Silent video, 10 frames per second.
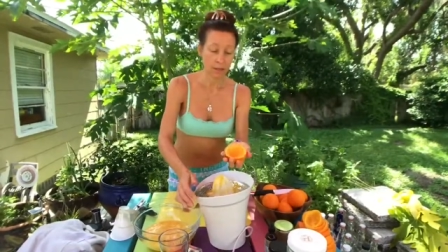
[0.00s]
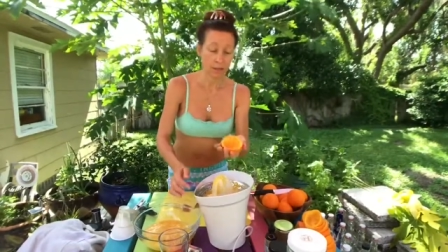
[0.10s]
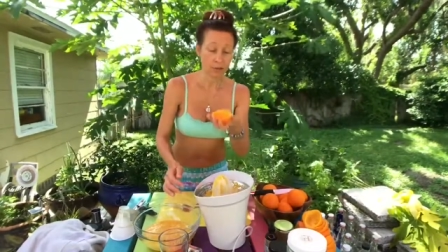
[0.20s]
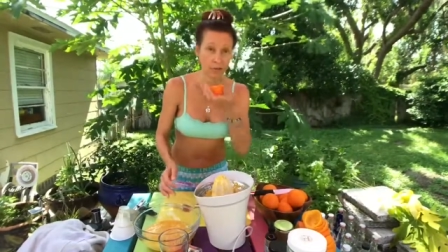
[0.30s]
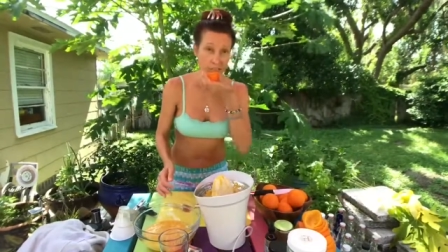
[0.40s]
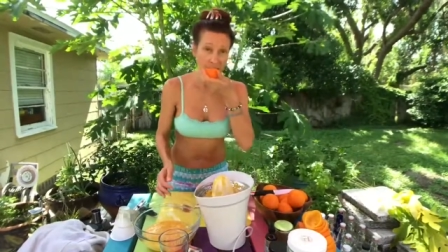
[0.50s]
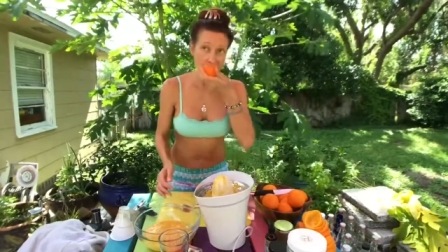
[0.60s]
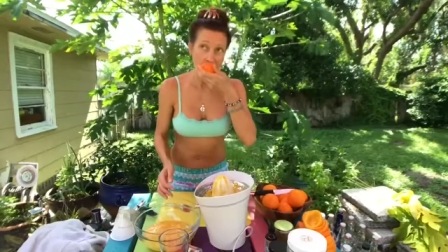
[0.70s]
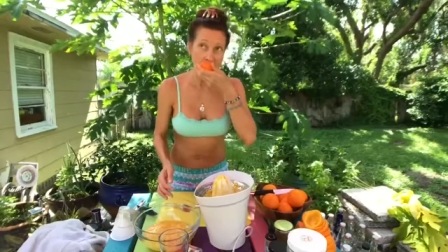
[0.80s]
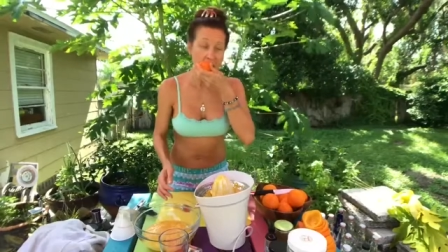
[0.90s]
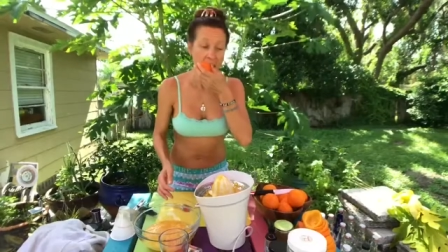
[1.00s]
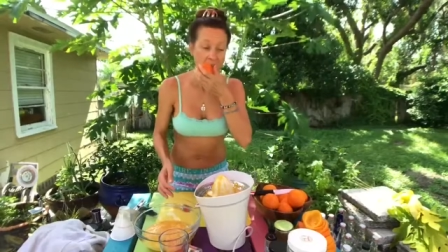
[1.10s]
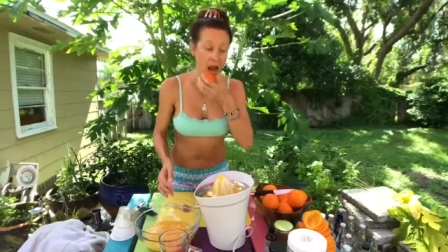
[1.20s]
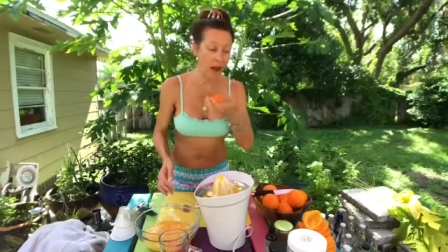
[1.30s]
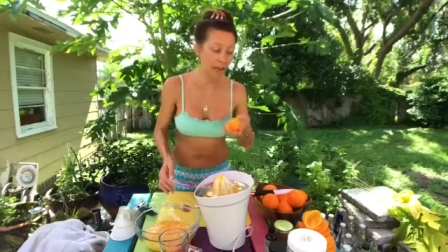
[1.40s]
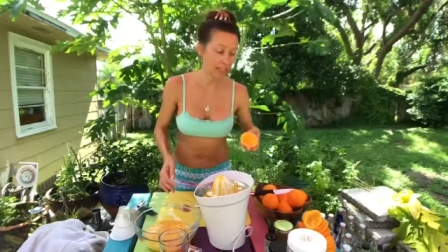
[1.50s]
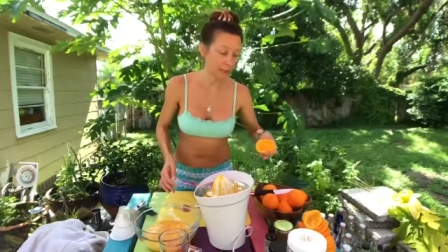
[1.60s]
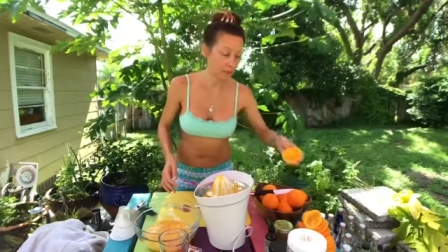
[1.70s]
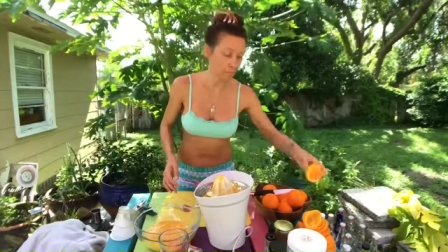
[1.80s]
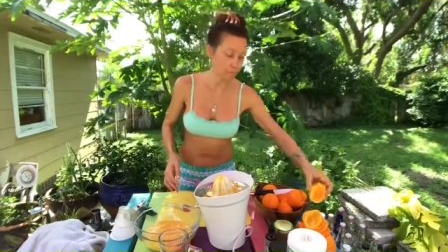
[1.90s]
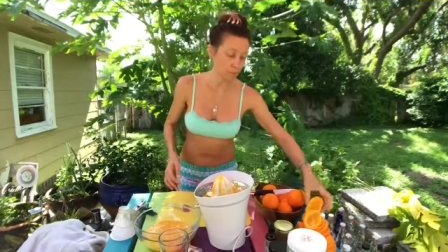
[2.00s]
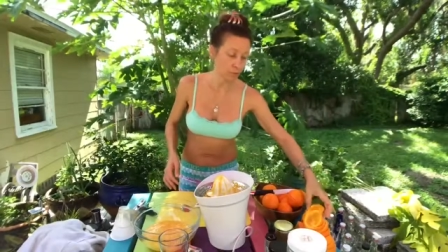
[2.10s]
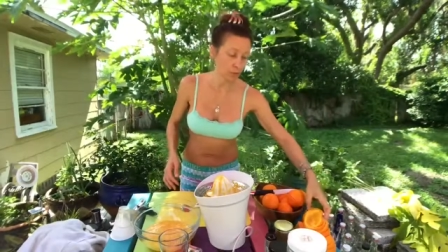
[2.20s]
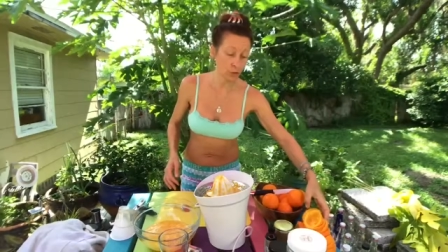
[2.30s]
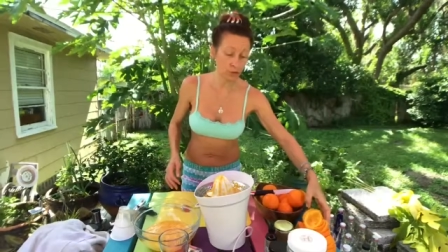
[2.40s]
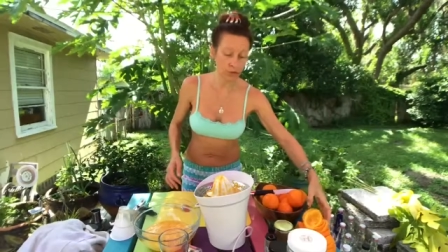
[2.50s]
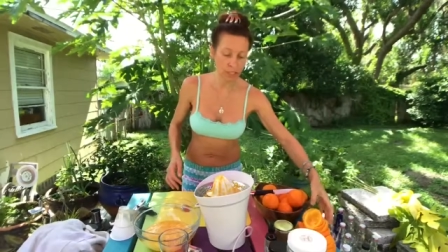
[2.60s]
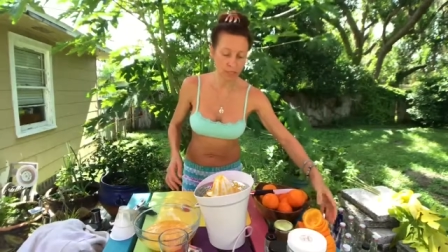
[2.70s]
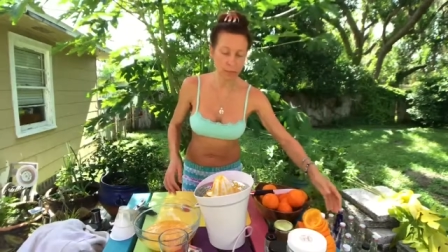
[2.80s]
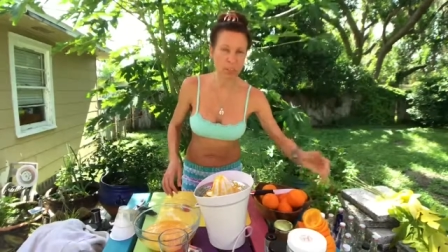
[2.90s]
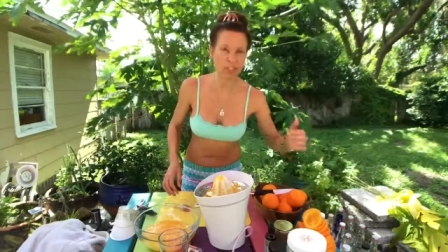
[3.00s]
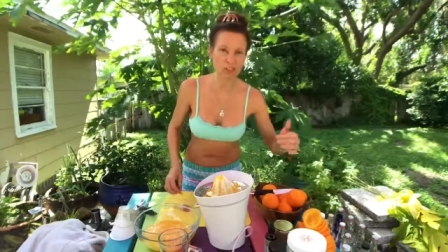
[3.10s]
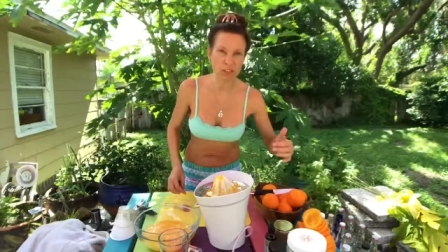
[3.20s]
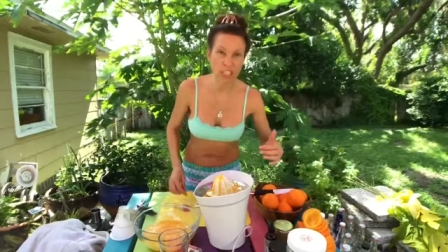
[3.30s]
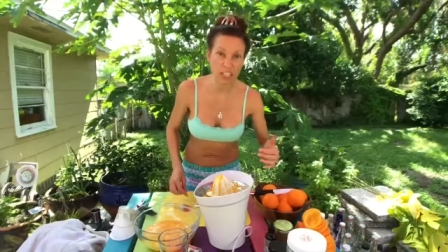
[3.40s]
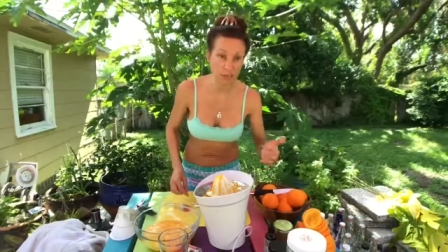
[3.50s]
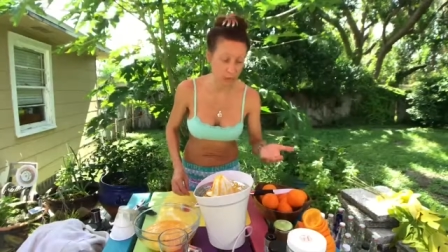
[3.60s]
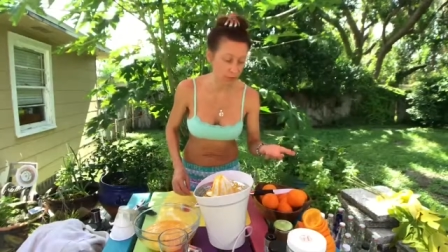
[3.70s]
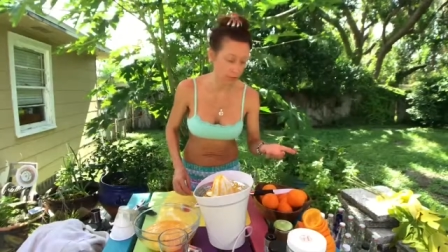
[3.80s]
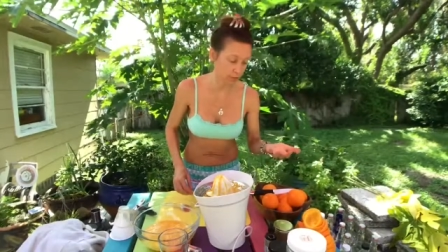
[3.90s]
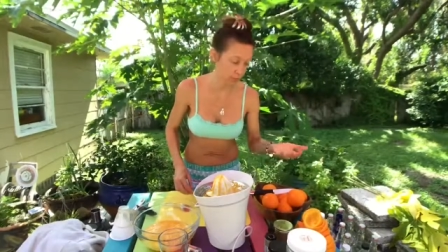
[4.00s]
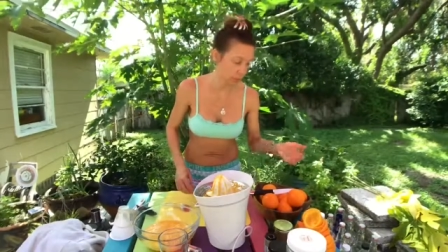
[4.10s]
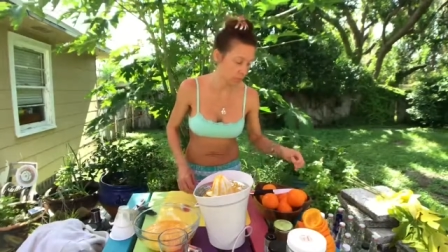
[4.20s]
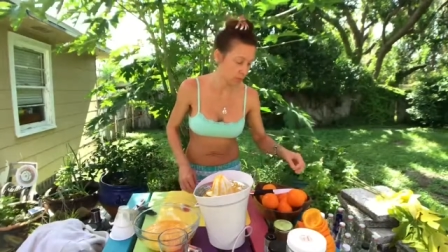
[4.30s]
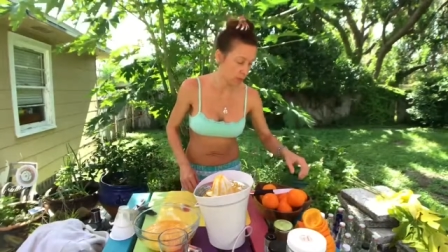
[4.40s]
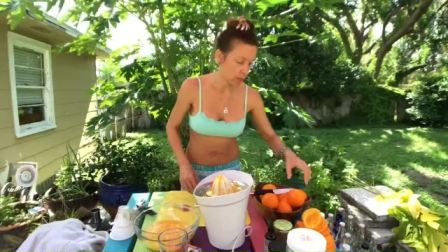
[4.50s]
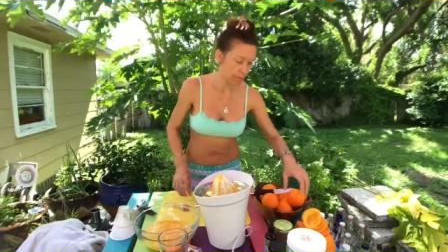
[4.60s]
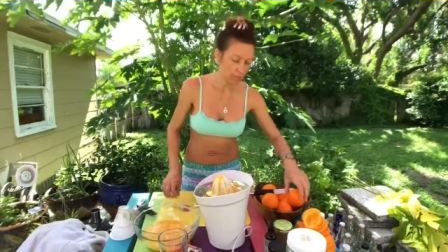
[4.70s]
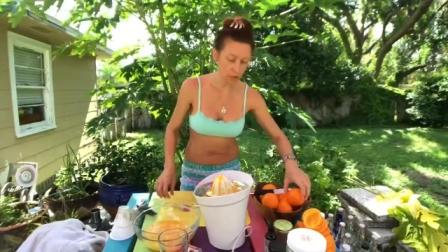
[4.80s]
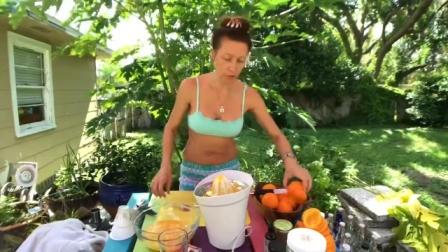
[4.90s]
they're very high in nutrients, but they're really flavorful. I had a